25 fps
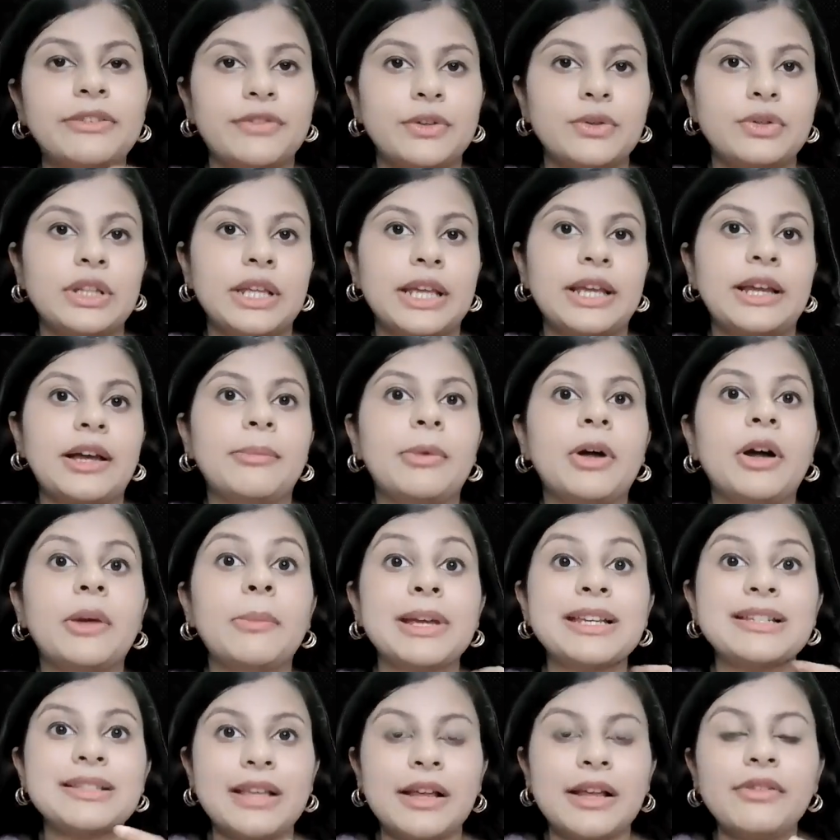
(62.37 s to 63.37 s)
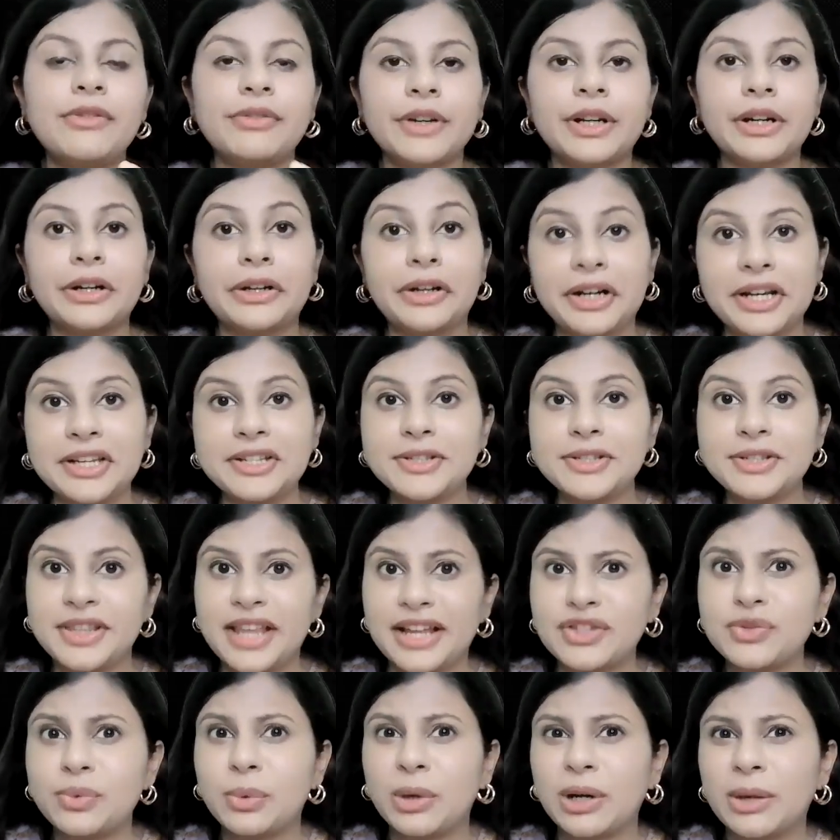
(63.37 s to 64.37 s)
If you think about my self interest,
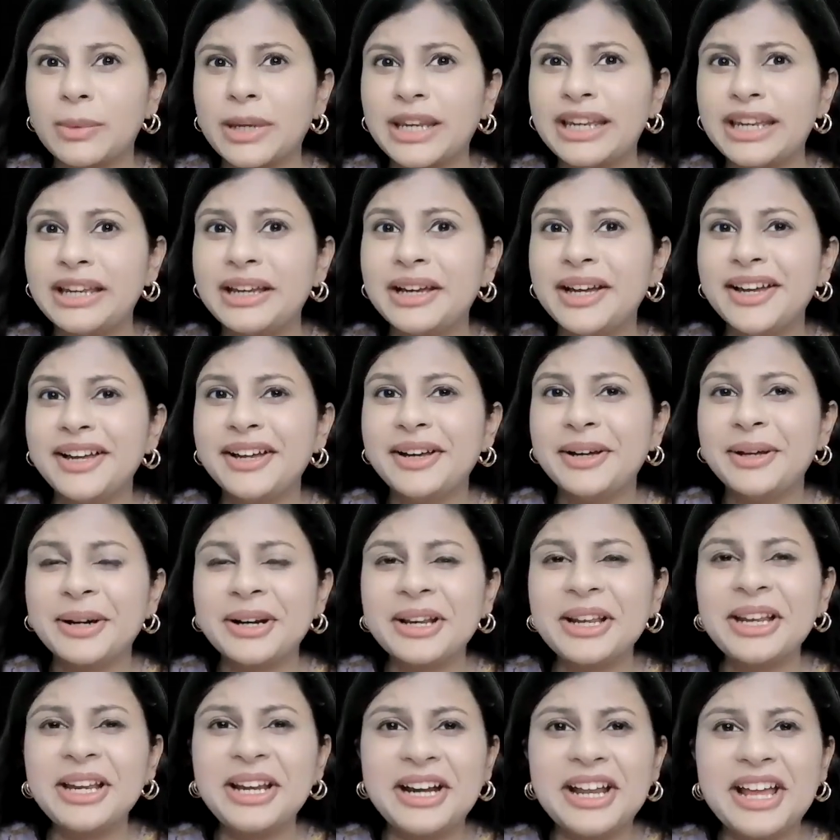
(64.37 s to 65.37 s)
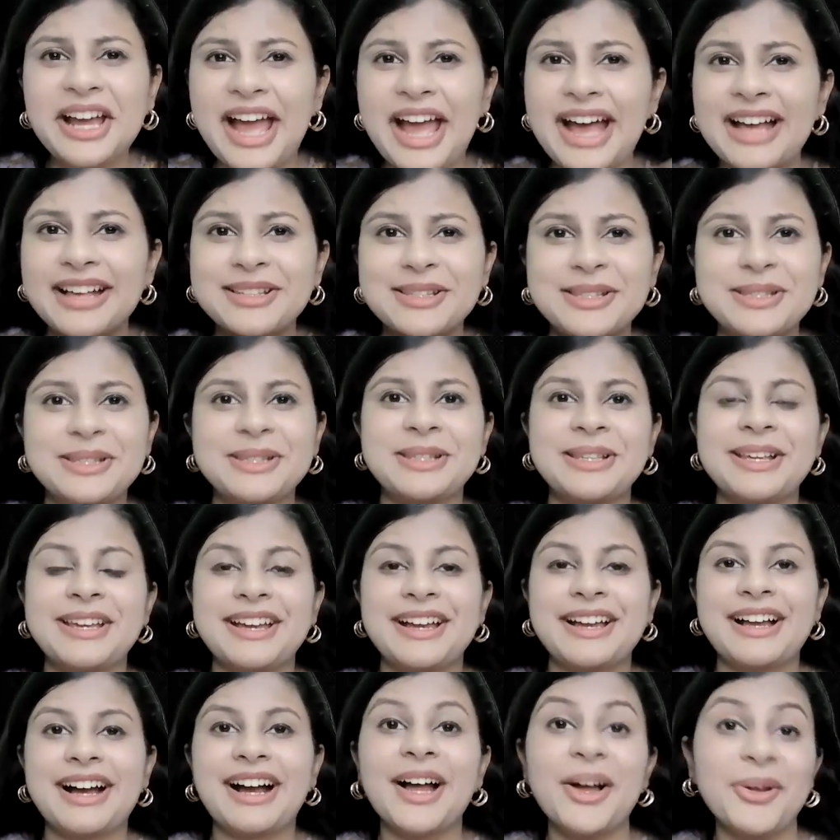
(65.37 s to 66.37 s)
that's what we read as
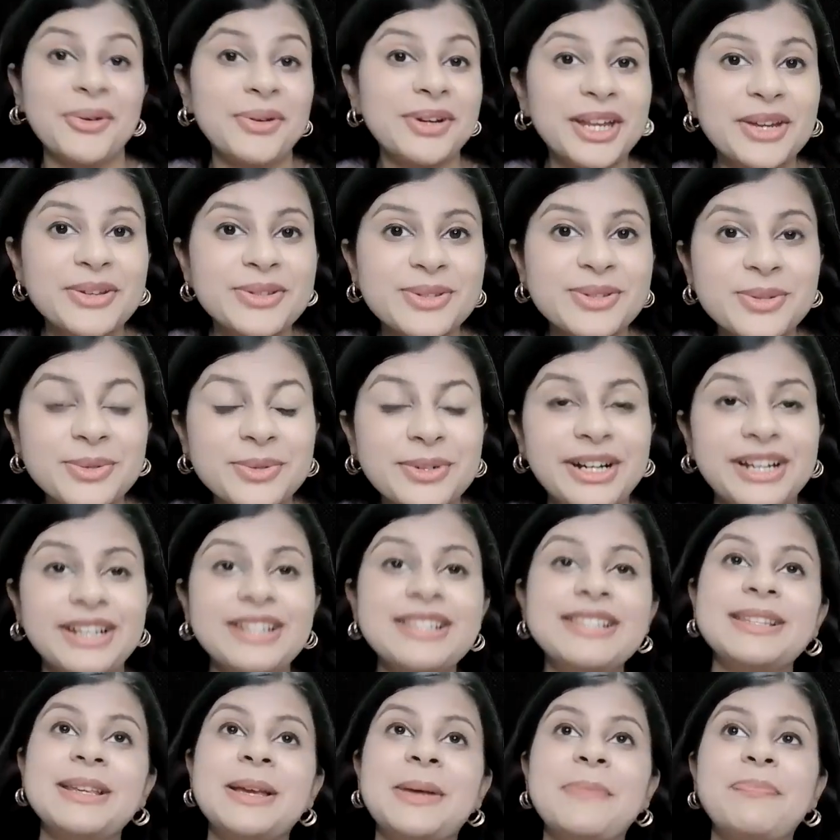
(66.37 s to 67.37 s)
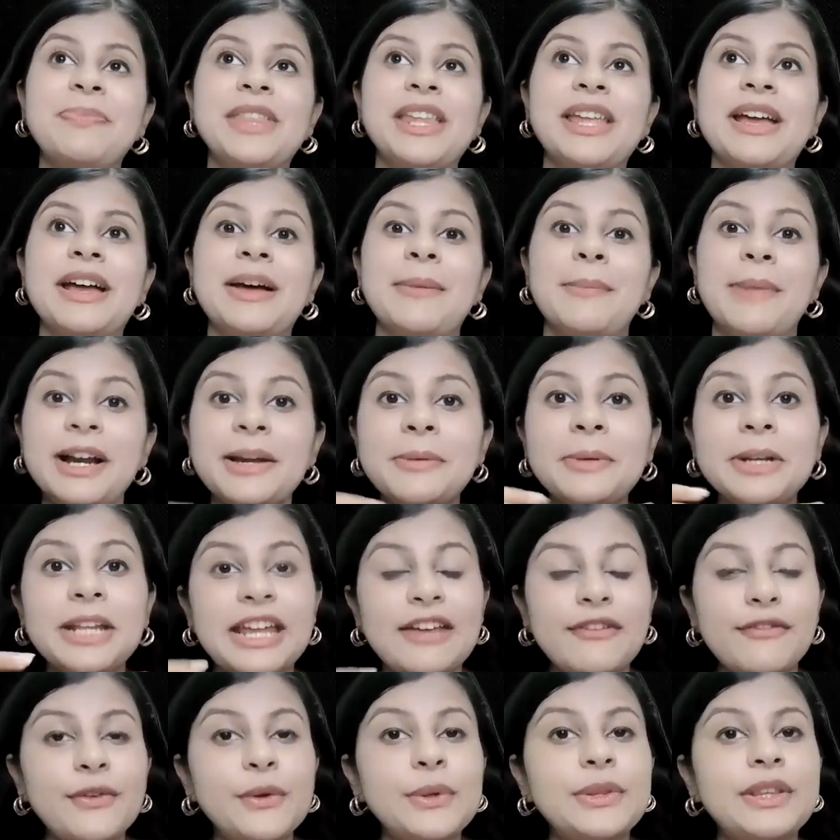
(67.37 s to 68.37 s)
accounting students. But
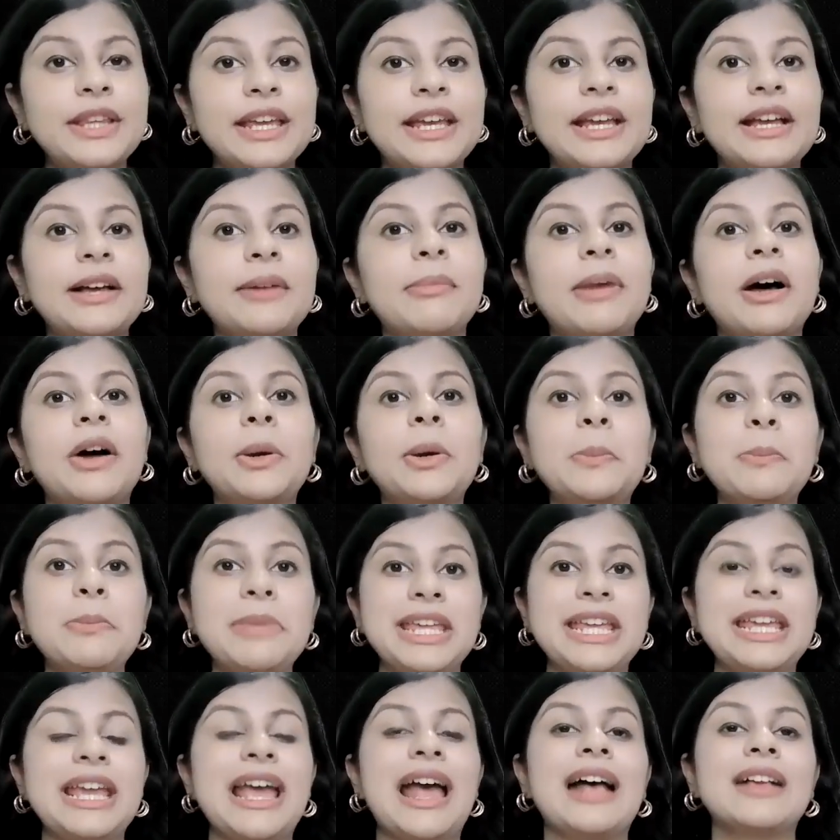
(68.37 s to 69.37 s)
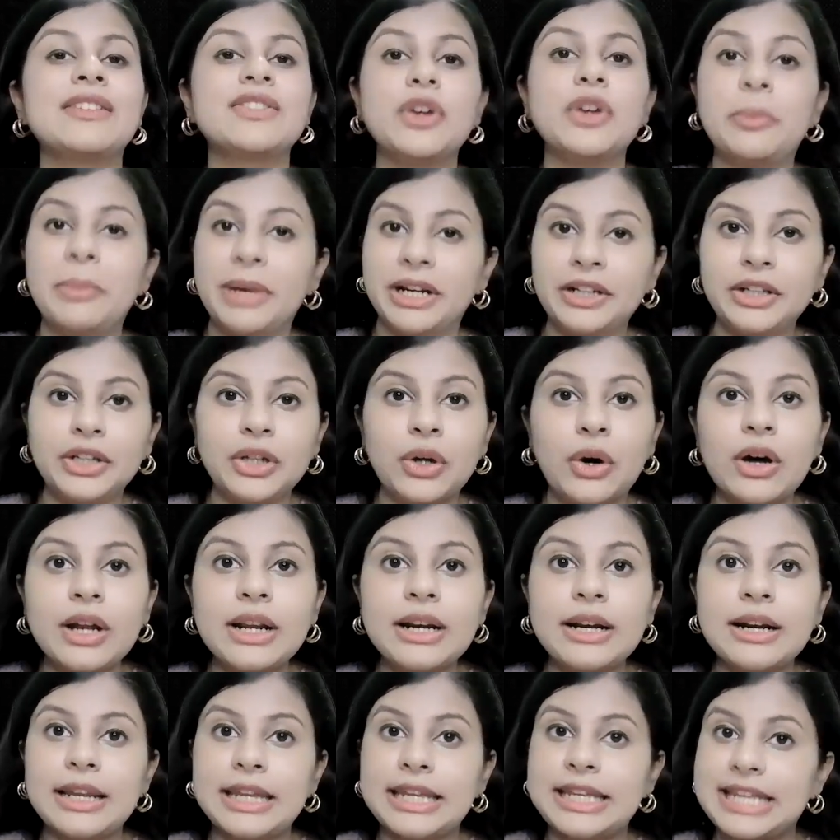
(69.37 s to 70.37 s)
if you think about me as your
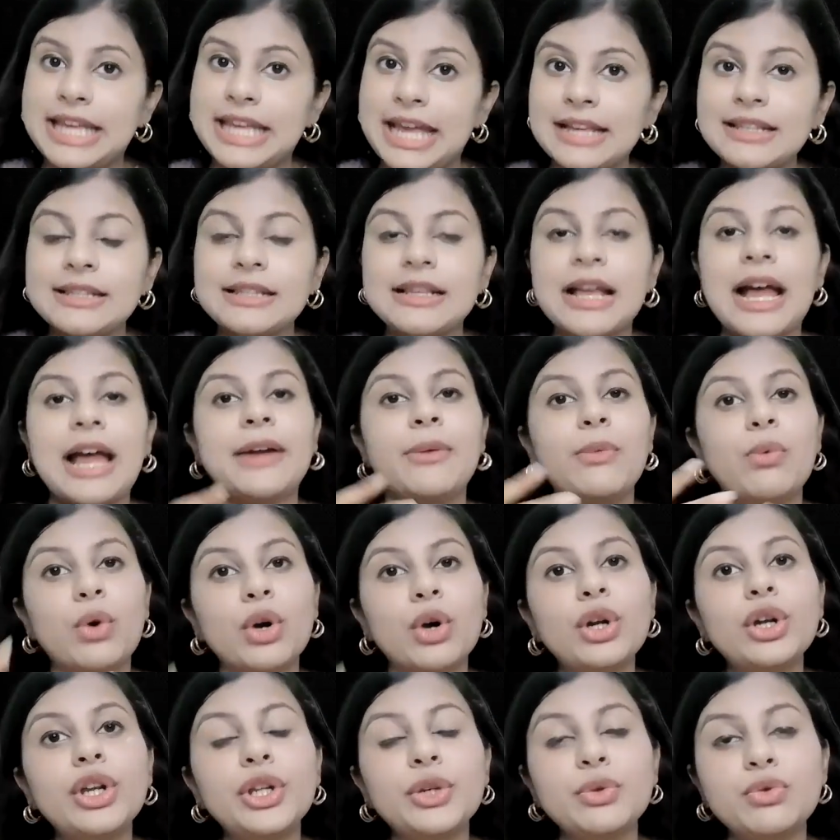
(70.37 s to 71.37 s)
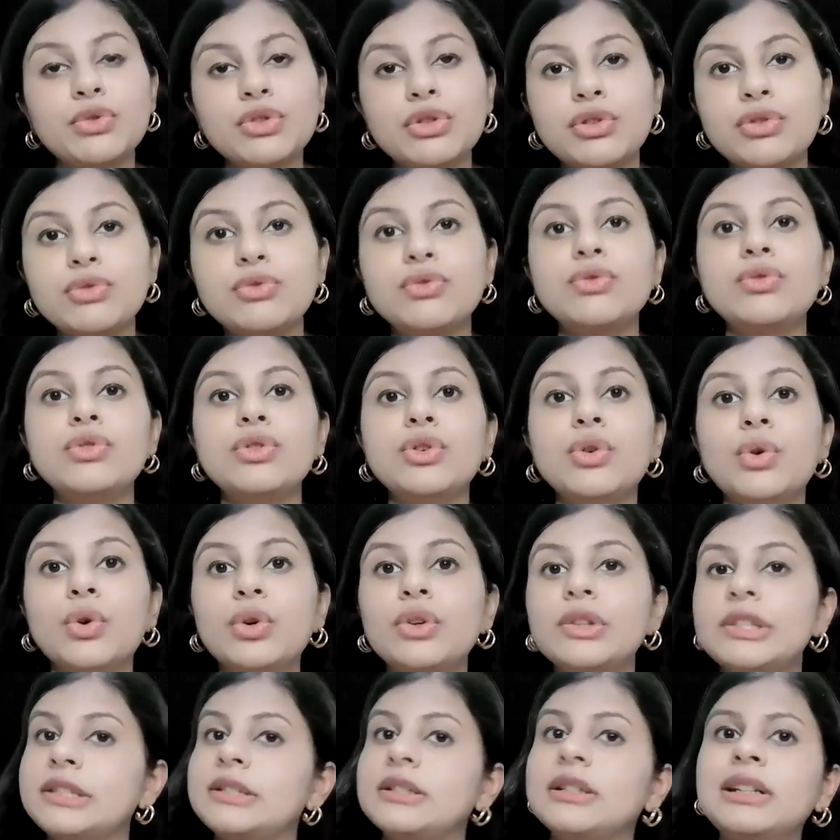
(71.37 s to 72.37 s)
mentor, yes, I want you to
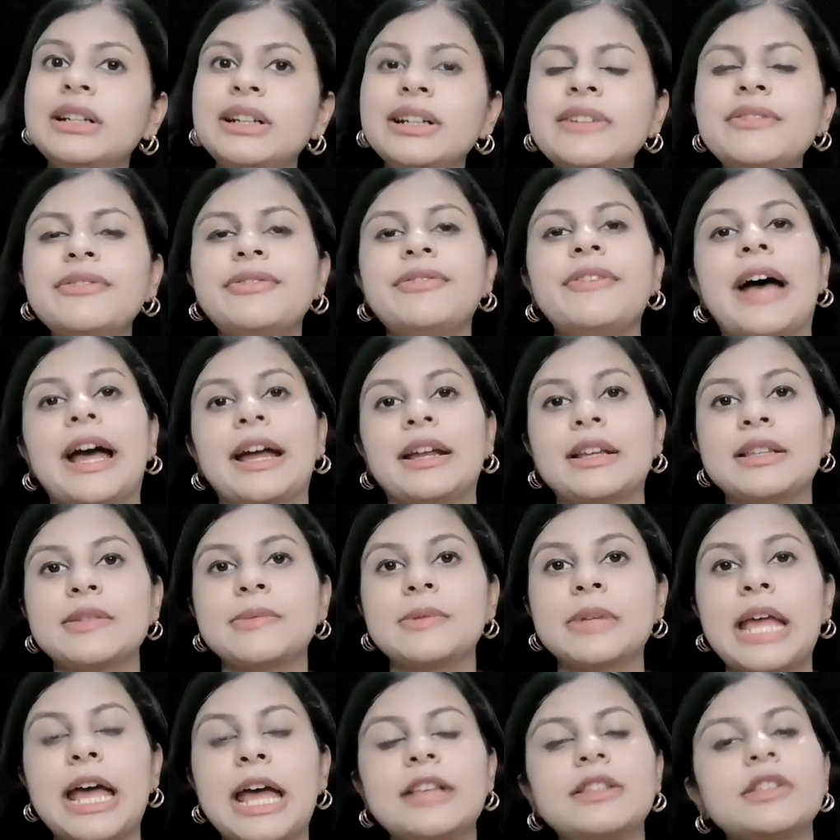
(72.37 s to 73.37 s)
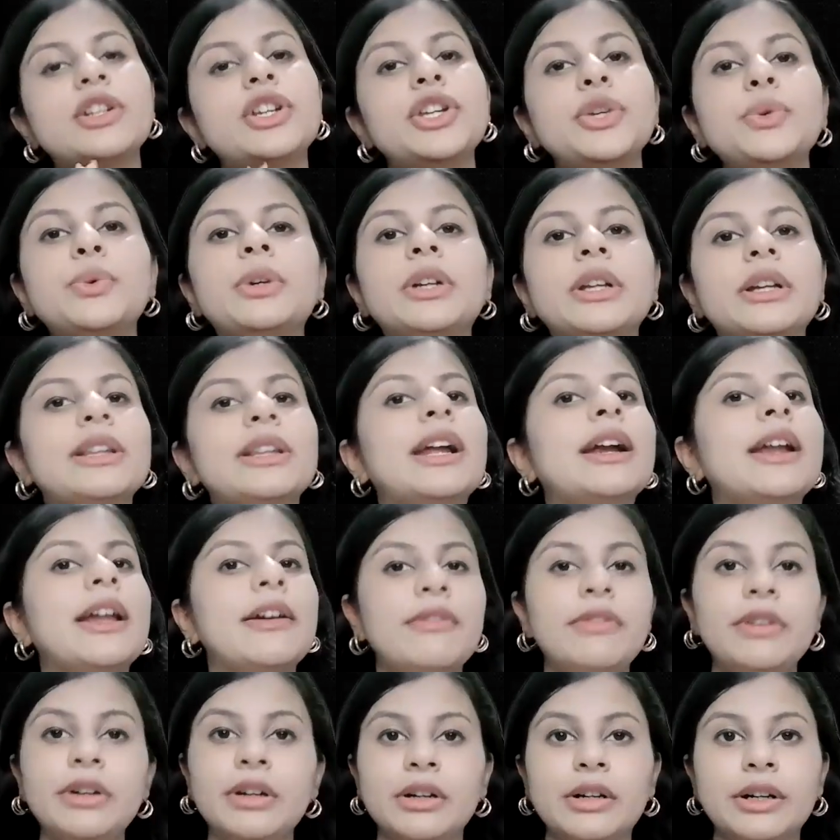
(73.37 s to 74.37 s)
know certain facts as a tutor that
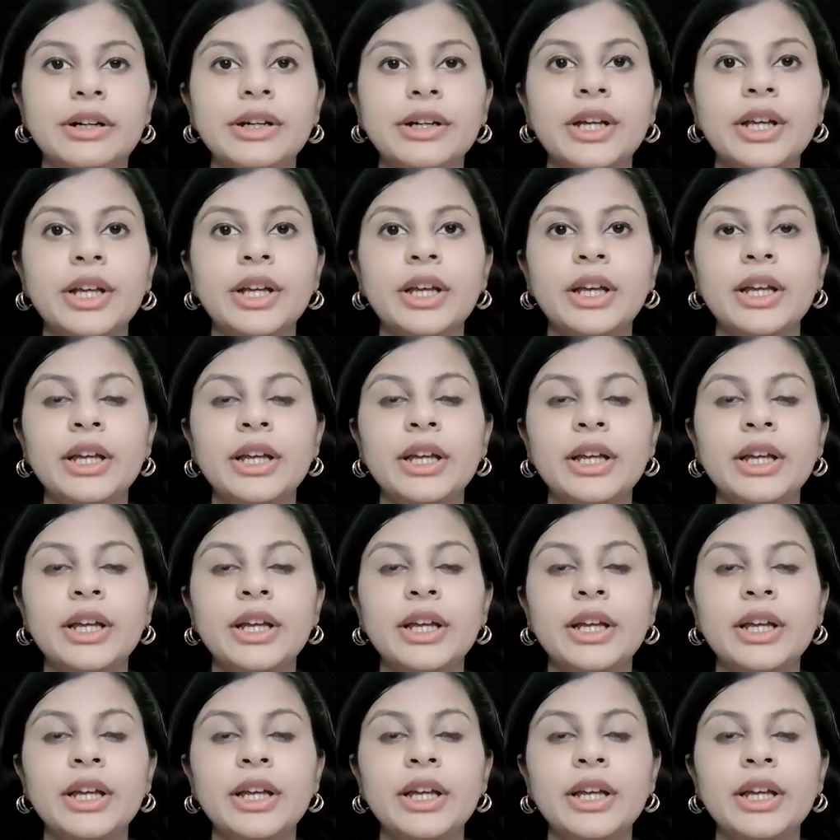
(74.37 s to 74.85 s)
I've learned.